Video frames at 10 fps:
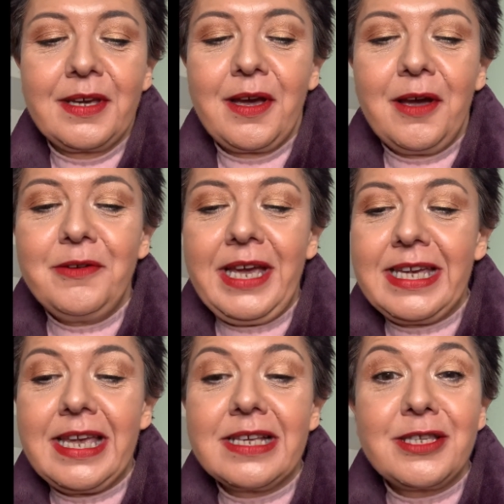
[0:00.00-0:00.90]

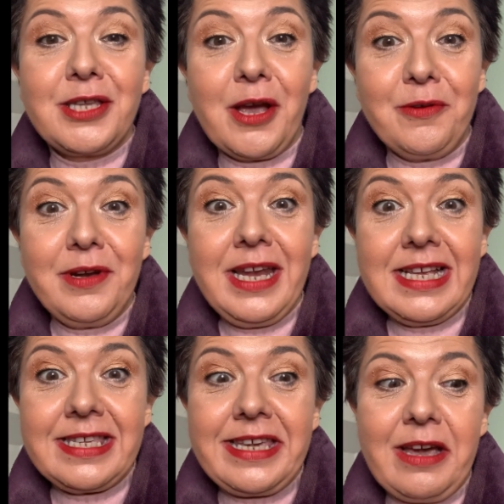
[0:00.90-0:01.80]
Okay, so
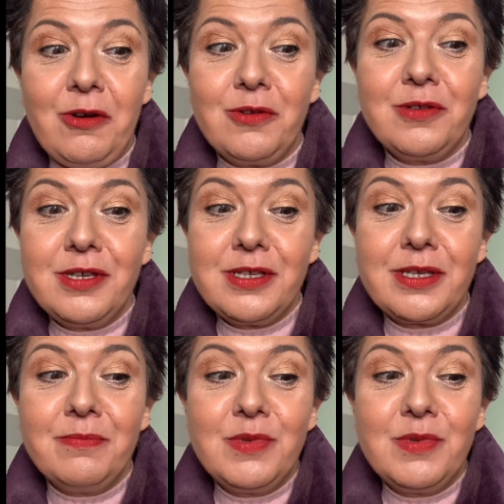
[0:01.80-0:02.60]
let's get on to some